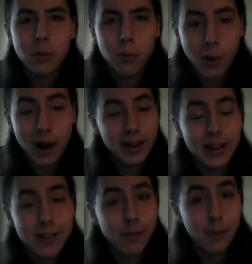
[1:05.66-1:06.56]
why
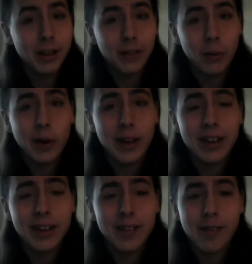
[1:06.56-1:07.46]
he's being the way
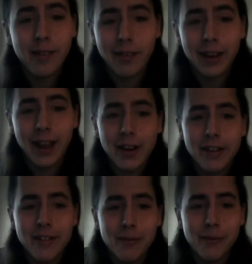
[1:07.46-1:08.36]
he is like how
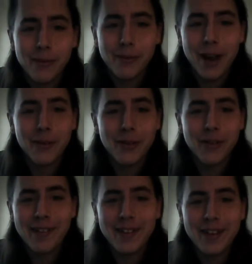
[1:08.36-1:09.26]
you
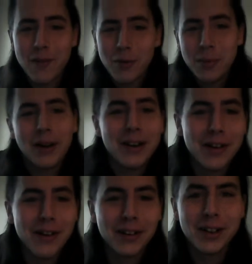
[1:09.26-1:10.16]
see everybody
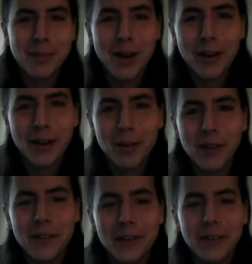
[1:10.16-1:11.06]
talking about him
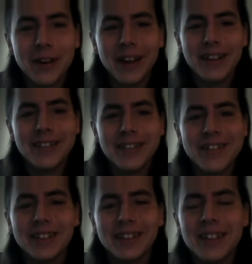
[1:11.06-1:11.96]
on the internet and
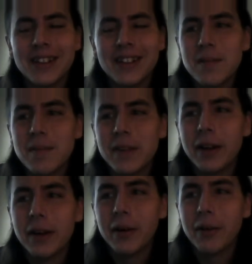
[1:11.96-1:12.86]
shit. You
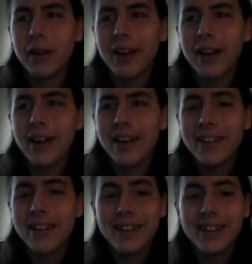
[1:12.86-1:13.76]
know, I
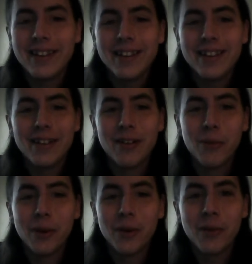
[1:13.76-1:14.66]
think he in a
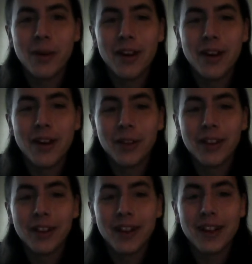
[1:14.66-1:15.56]
weird way is
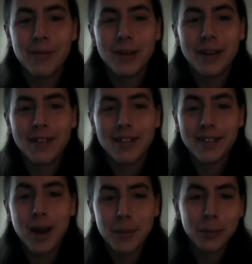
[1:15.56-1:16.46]
feeling like he's being
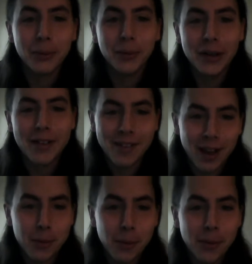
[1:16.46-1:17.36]
cyberbullied,
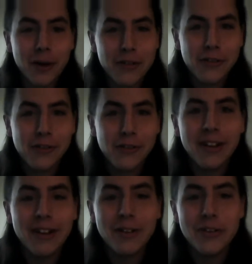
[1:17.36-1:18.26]
cyber pressured
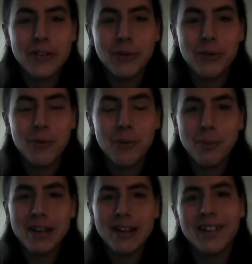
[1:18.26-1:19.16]
into
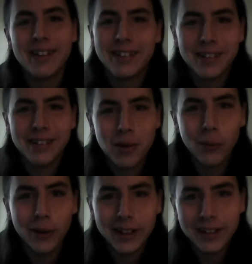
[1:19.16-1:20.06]
being
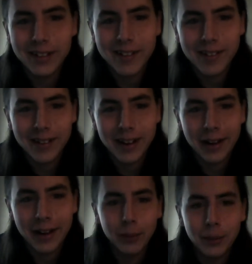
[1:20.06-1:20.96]
what he is
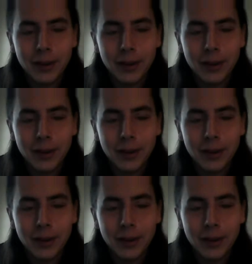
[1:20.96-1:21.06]
now.